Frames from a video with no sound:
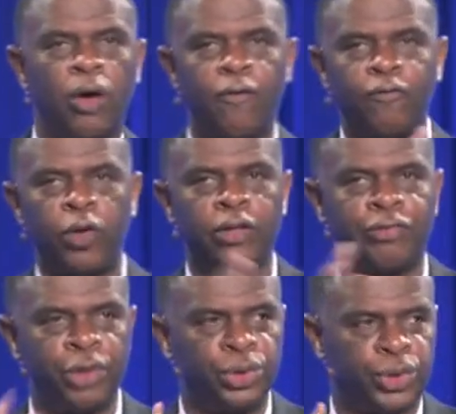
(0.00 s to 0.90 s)
for the
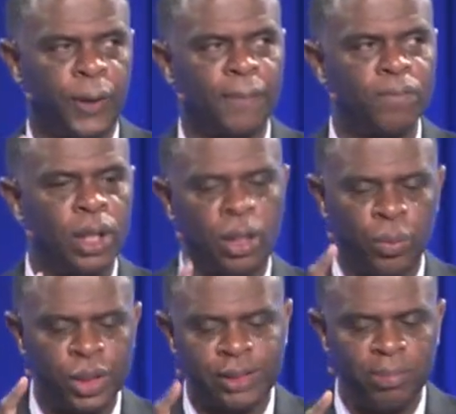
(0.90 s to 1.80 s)
future,
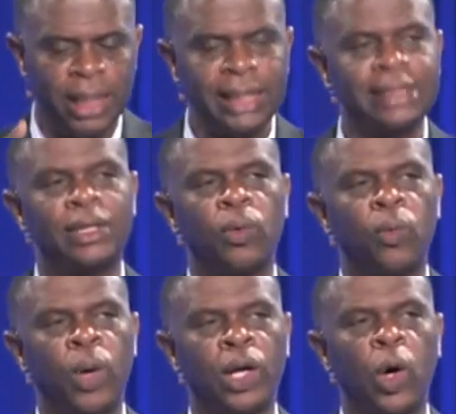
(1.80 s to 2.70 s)
which means
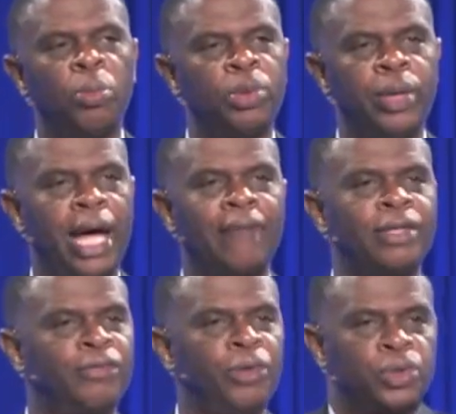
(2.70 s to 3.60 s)
what hope do we have in
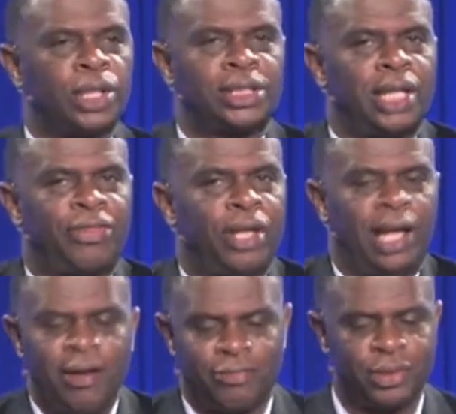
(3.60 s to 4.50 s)
the future? There's nothing
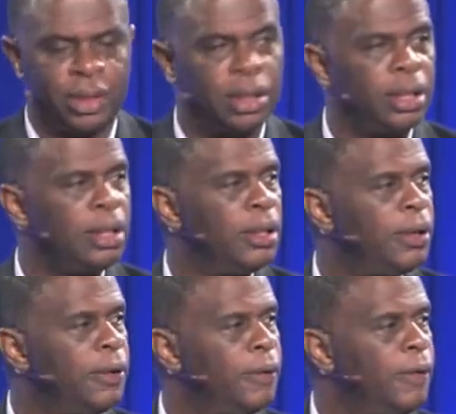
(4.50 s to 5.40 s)
left.
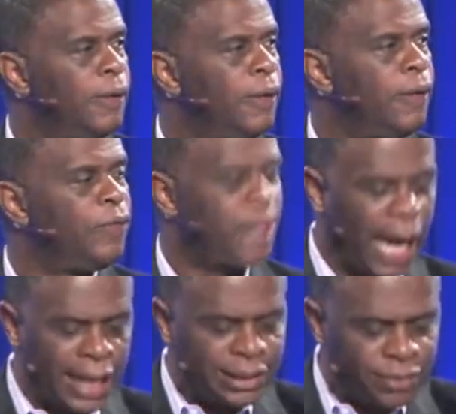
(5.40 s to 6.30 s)
The
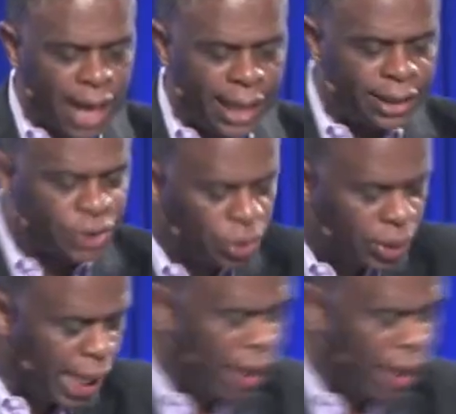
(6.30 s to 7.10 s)
guys have died, and so now